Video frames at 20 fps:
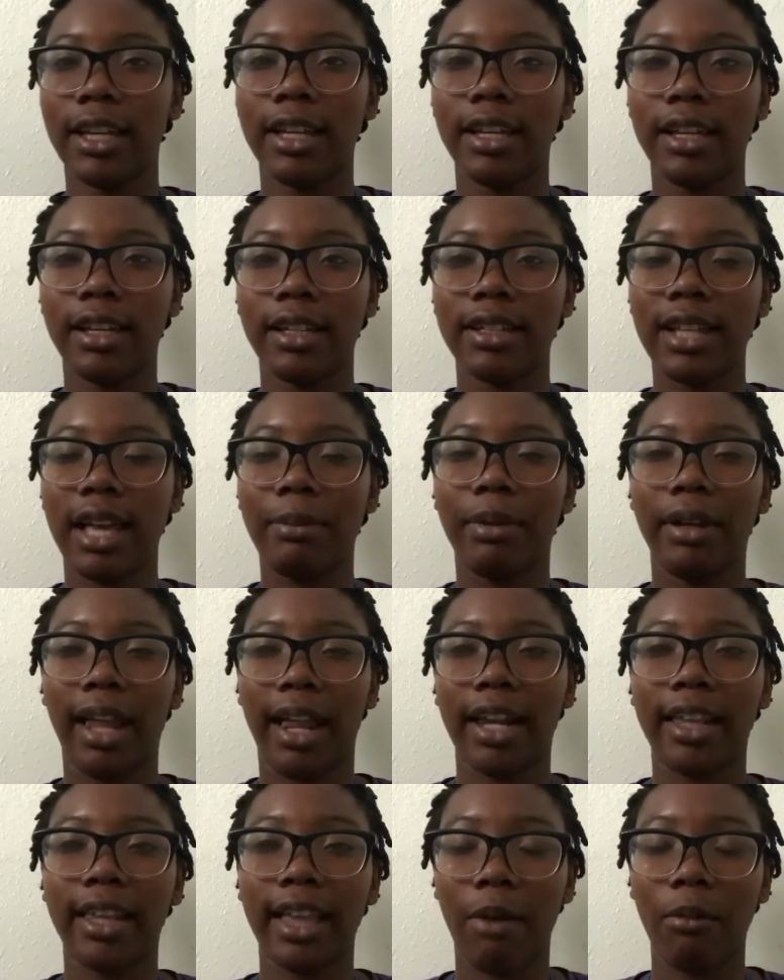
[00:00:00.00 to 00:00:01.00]
the type
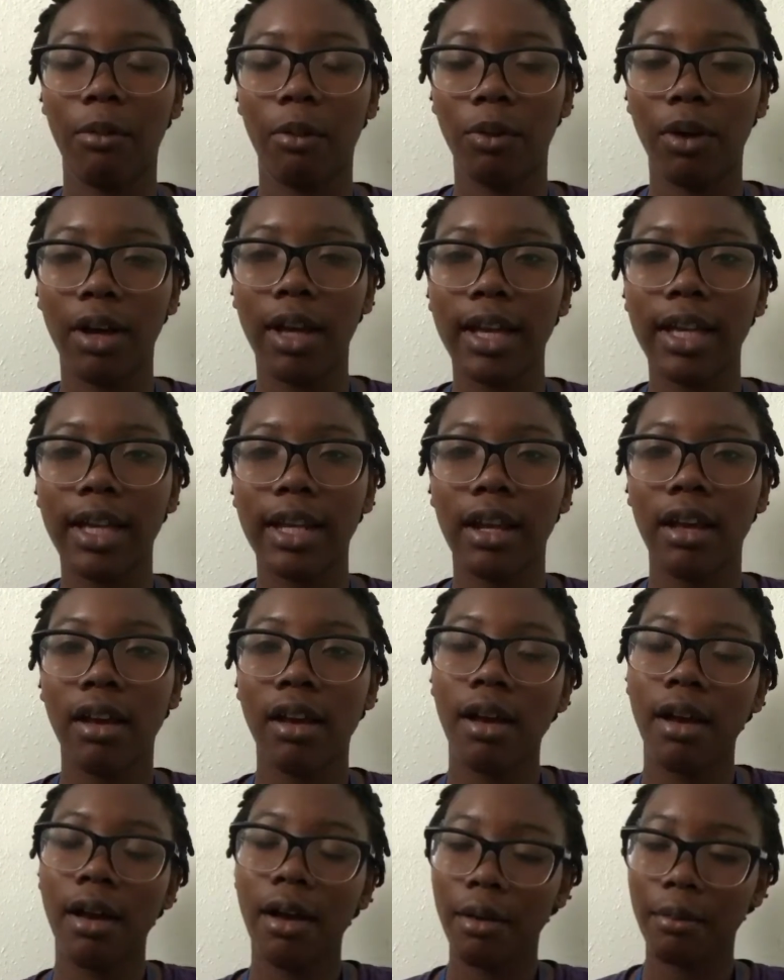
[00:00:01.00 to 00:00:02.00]
of lighting that I would want,
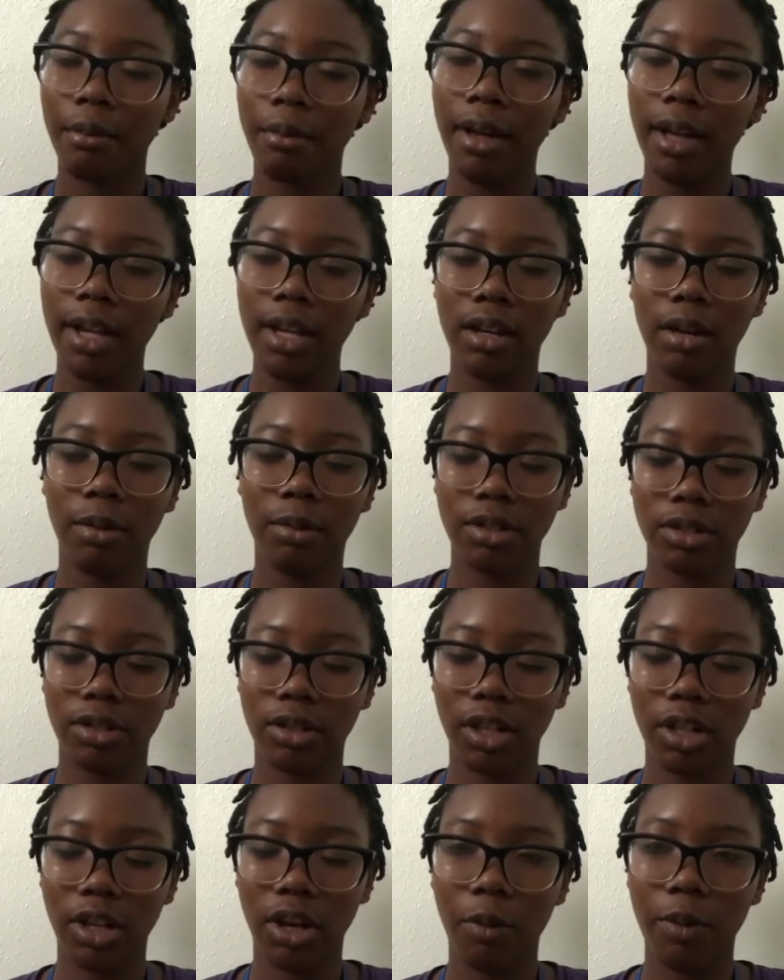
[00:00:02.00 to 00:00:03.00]
but we're
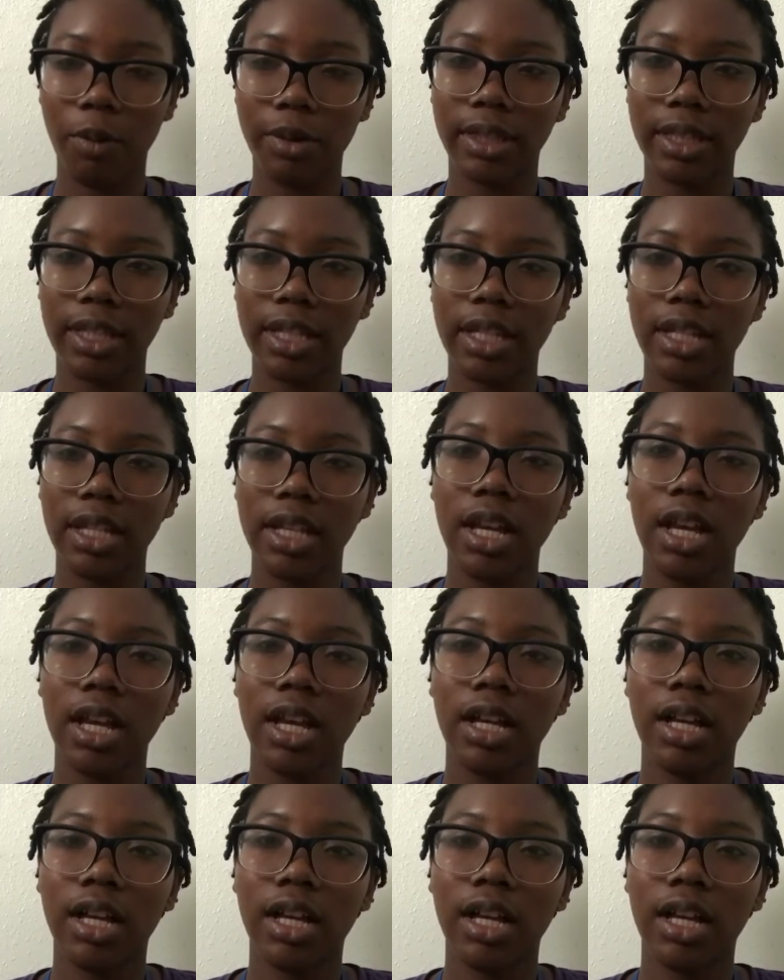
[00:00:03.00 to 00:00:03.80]
just gonna go with it.